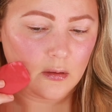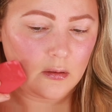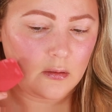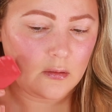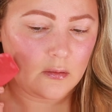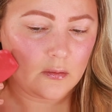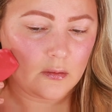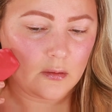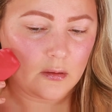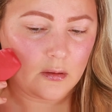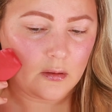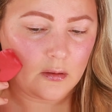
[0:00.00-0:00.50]

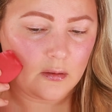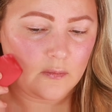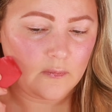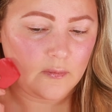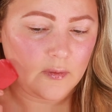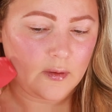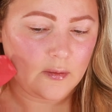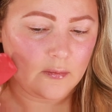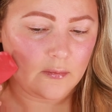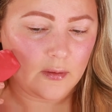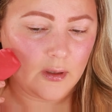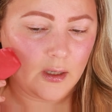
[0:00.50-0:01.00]
to carve
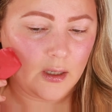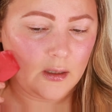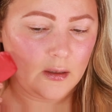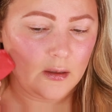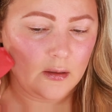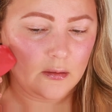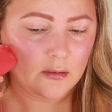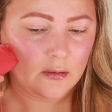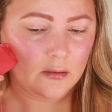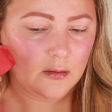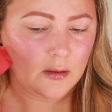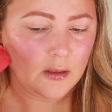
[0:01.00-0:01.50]
out right
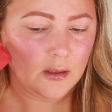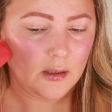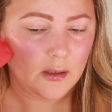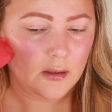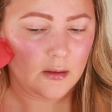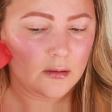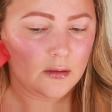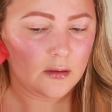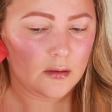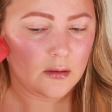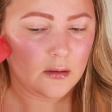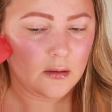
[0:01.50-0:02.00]

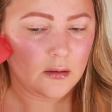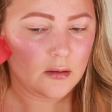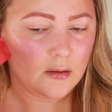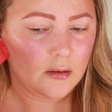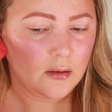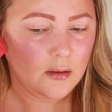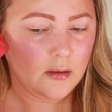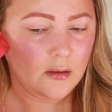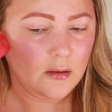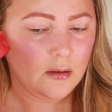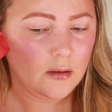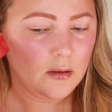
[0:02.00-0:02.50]
underneath
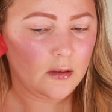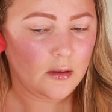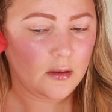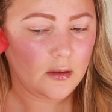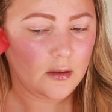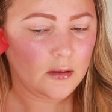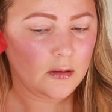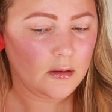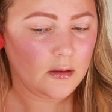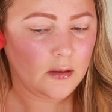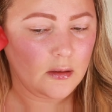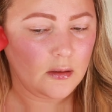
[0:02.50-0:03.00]

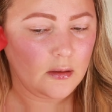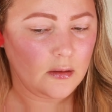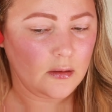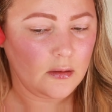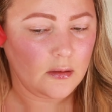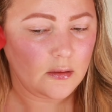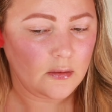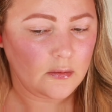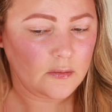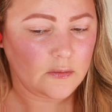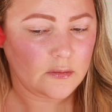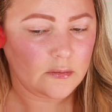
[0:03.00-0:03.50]
and then
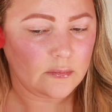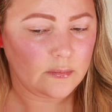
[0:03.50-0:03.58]
to